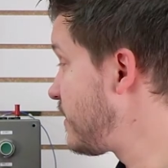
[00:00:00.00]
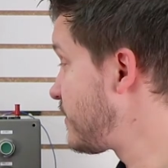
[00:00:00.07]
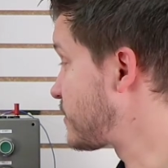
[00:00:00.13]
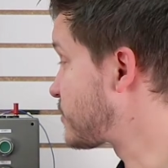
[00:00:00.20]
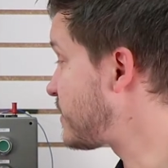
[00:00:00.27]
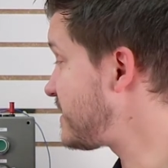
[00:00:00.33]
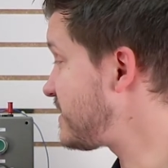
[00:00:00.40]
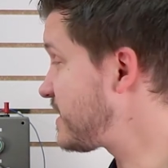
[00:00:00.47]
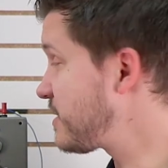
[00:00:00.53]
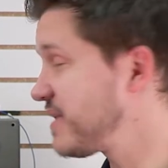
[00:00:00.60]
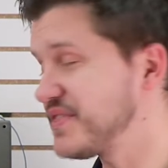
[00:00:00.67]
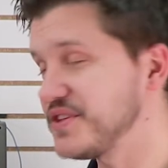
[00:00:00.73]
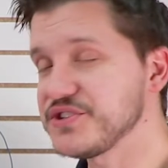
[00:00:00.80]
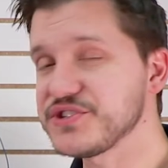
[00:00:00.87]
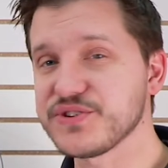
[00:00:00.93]
The great thing
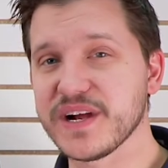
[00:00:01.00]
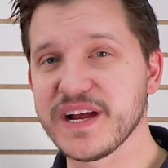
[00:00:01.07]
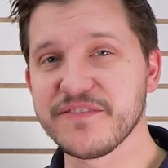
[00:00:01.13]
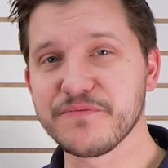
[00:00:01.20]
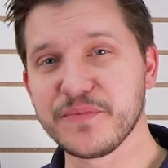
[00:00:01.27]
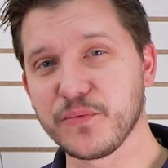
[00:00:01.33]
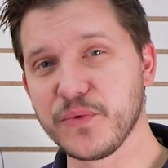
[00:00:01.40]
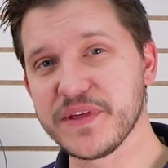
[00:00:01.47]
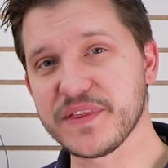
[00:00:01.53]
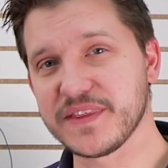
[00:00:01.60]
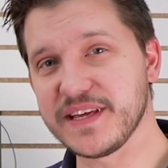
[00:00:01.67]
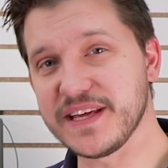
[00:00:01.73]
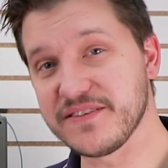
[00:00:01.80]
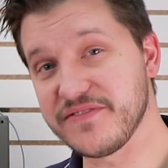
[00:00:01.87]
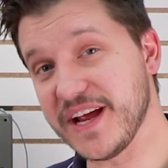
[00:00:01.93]
about this drive with
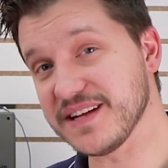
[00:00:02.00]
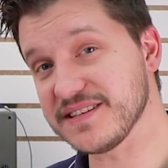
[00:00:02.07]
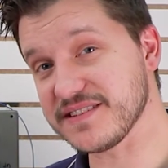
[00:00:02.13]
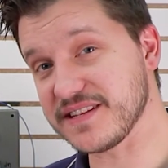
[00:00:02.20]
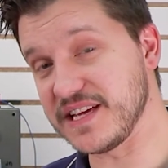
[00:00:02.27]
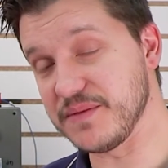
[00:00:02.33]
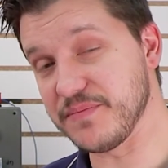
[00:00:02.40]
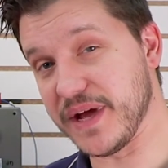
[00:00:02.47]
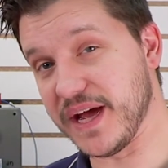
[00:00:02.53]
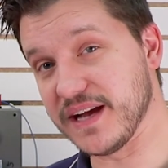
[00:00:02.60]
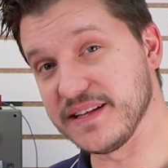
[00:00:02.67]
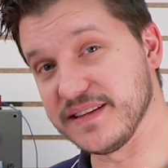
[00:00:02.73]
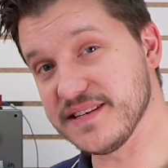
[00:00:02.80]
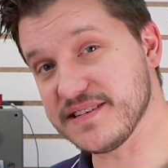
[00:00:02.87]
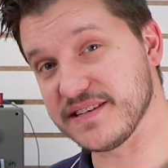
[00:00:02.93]
the advanced keypad
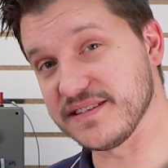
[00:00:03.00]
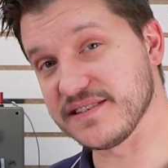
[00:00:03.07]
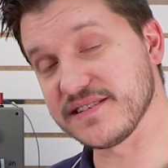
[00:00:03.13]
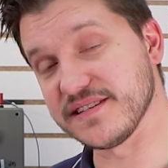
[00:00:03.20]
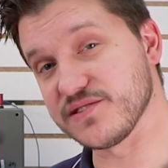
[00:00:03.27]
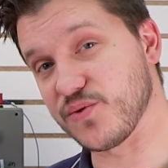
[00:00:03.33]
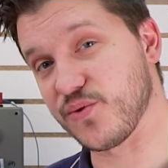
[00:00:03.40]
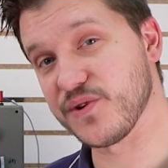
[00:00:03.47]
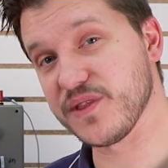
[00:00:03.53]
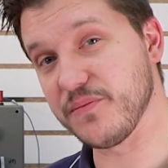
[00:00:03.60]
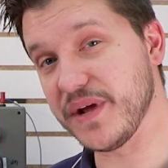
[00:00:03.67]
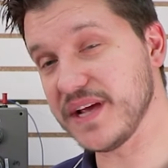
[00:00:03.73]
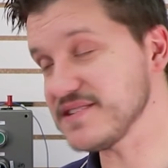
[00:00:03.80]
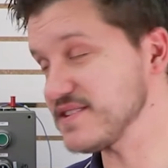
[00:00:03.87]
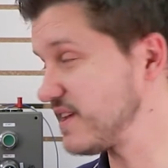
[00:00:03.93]
in this instance, or the
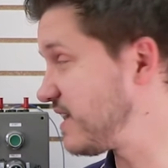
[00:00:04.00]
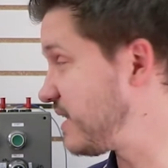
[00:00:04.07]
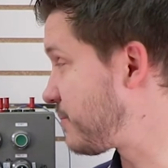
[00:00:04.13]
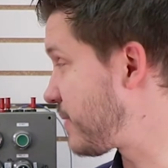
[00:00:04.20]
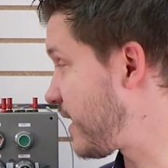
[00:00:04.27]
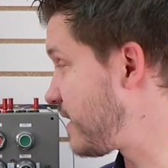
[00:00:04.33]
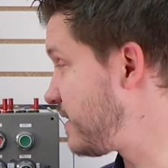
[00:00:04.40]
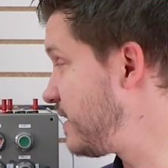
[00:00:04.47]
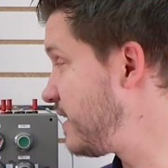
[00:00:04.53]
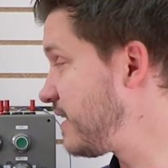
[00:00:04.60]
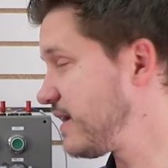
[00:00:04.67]
basic keypad,